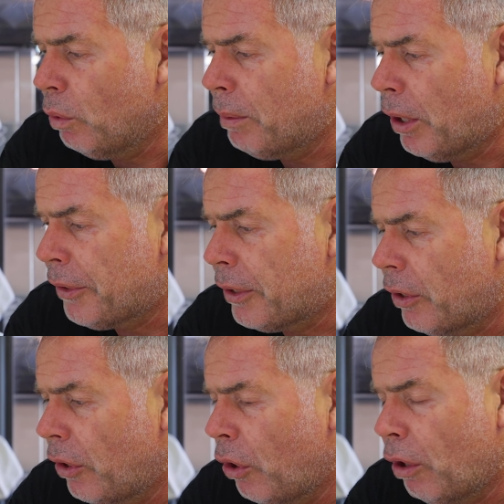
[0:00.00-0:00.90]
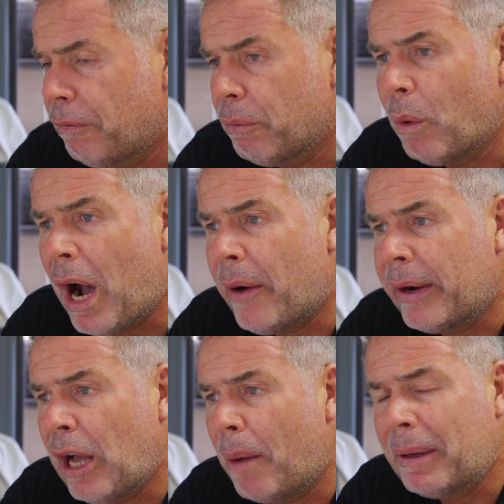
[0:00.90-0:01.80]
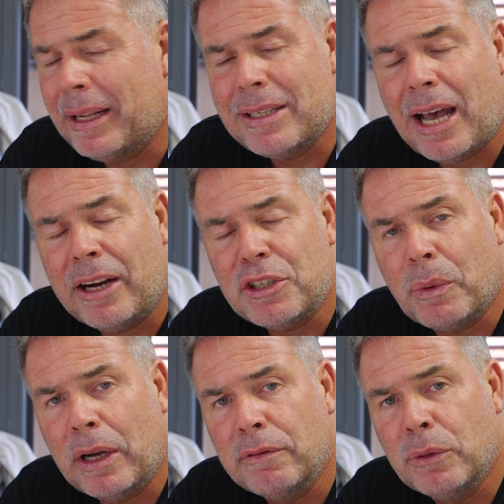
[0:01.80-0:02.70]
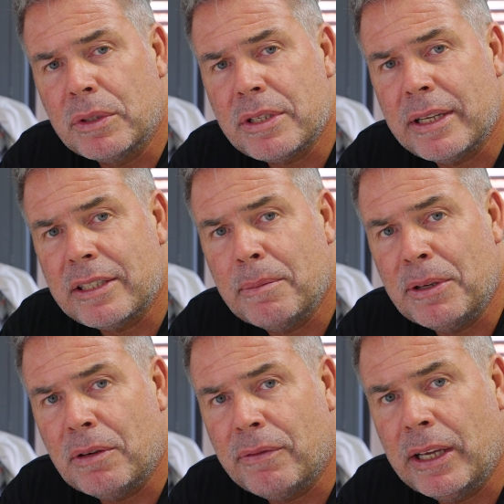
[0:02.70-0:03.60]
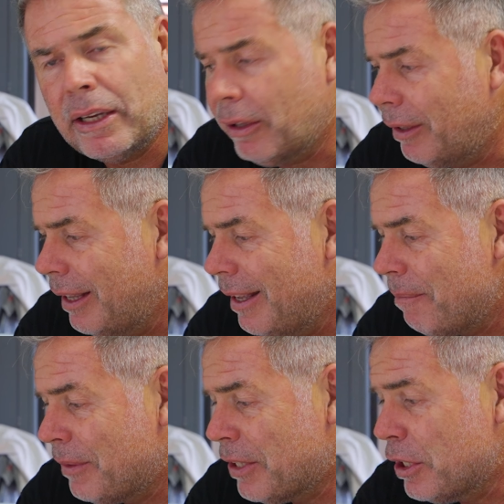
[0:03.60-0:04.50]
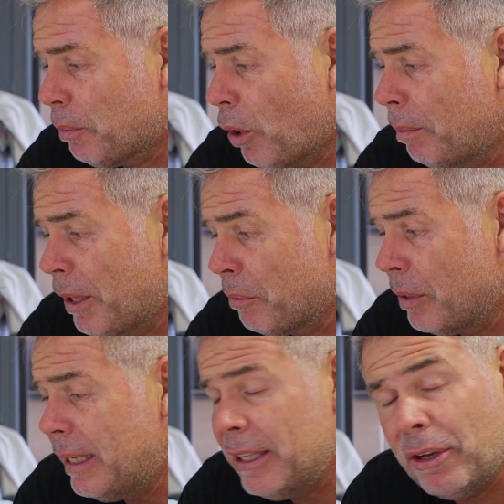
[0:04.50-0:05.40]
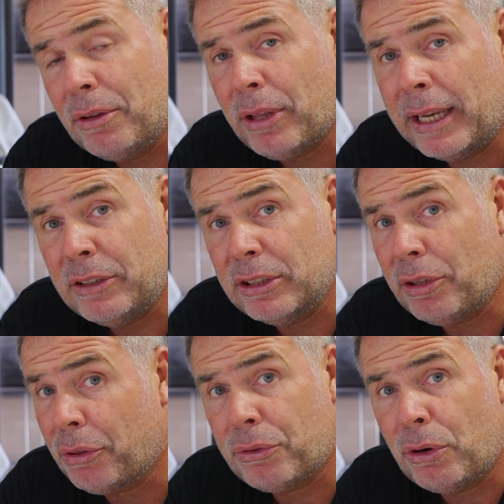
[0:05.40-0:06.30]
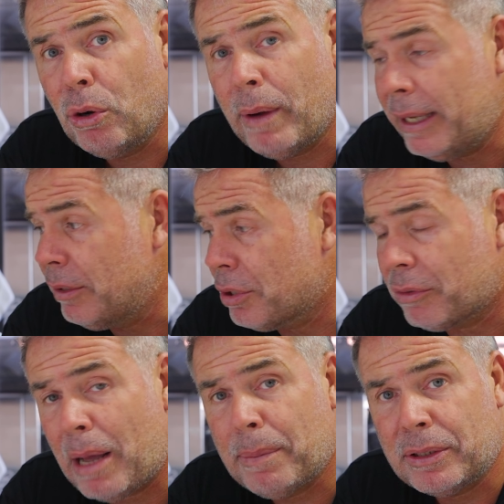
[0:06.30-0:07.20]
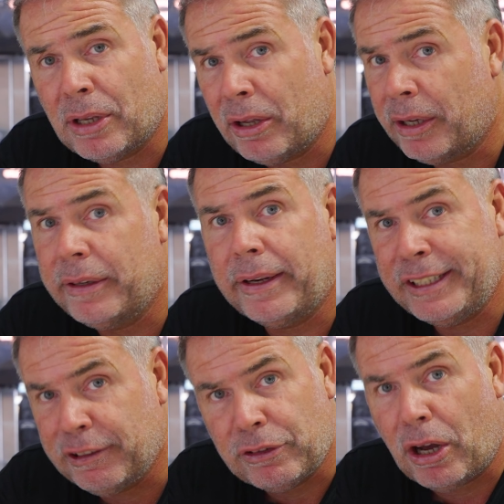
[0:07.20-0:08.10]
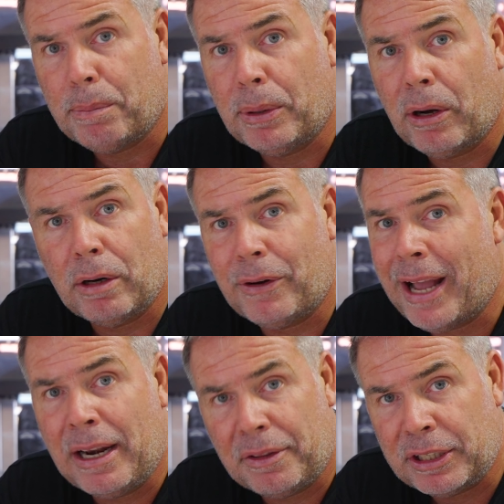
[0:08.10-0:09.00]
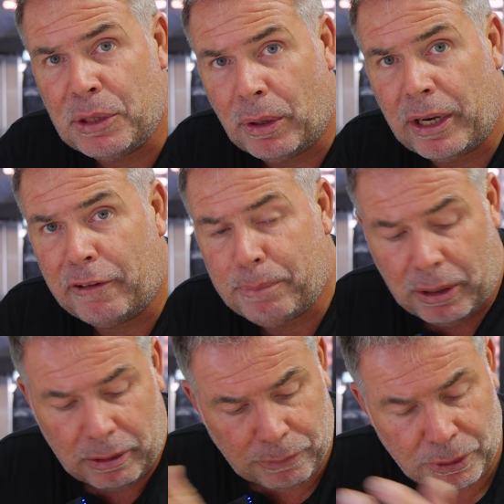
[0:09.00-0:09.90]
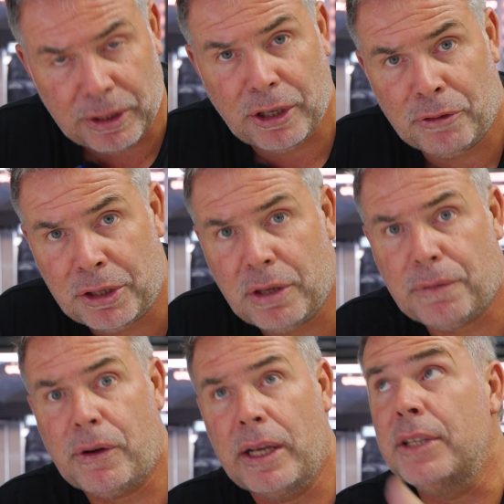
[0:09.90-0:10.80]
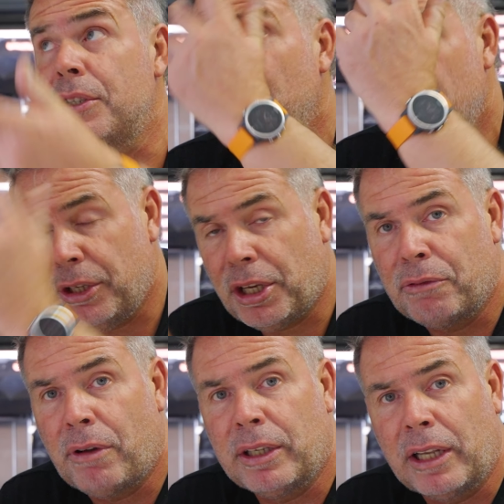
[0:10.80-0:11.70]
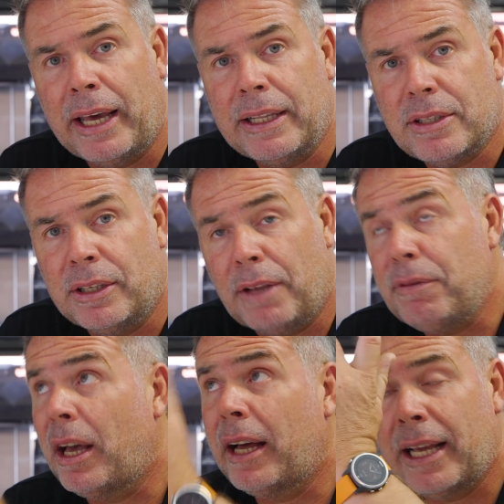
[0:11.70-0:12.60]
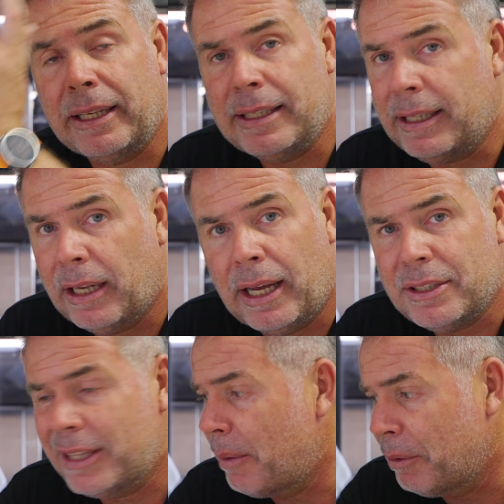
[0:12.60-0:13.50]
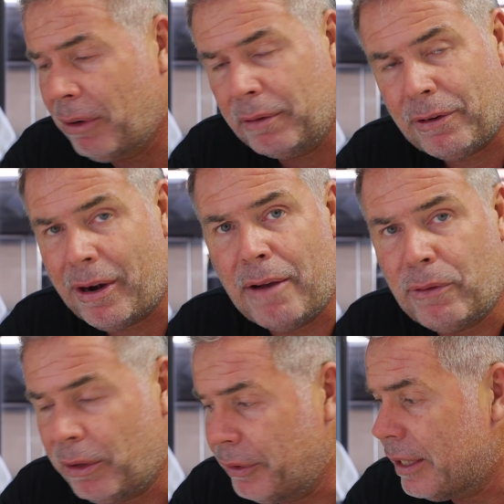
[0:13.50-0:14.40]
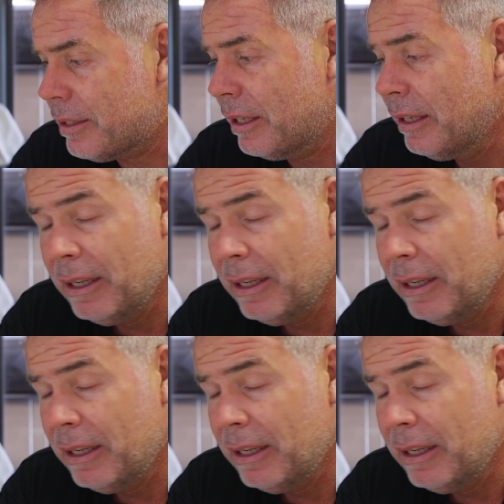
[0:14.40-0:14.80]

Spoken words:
bother of wiring up an entire 12-volt system in your vehicle, this is probably a really good thing just to throw in, strap it down. You've got power for anything you want to have power for. You can run your fridge, you can run lights, and if you had LED lights, they would run forever on this.